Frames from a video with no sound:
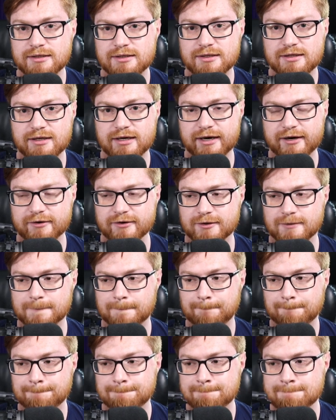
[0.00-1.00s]
I don't know.
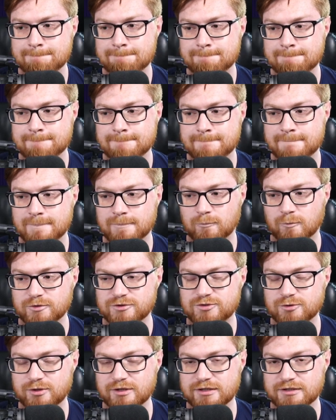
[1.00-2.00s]

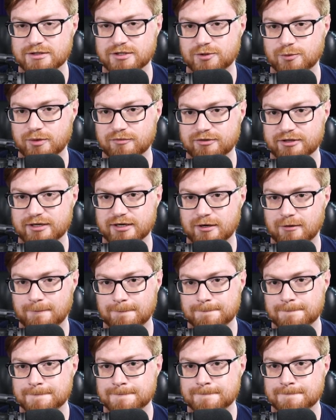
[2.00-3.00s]
Once you get in, can you ever get out?
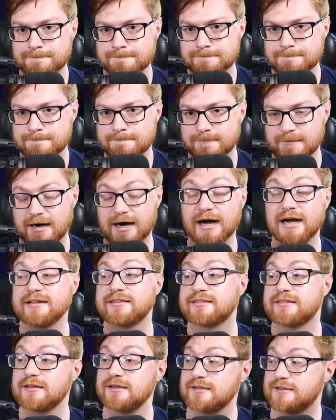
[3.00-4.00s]
I
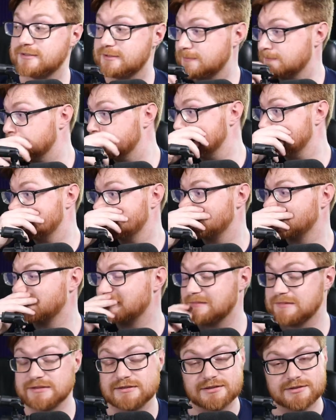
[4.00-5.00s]
think,
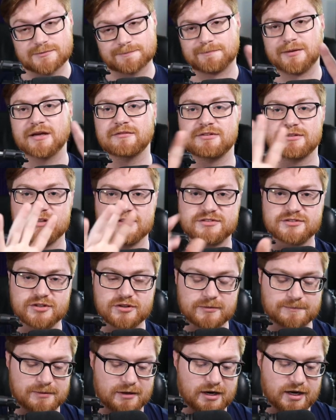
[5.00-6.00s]
pivot this to
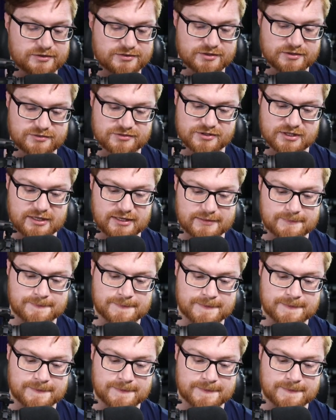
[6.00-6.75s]
the positive side,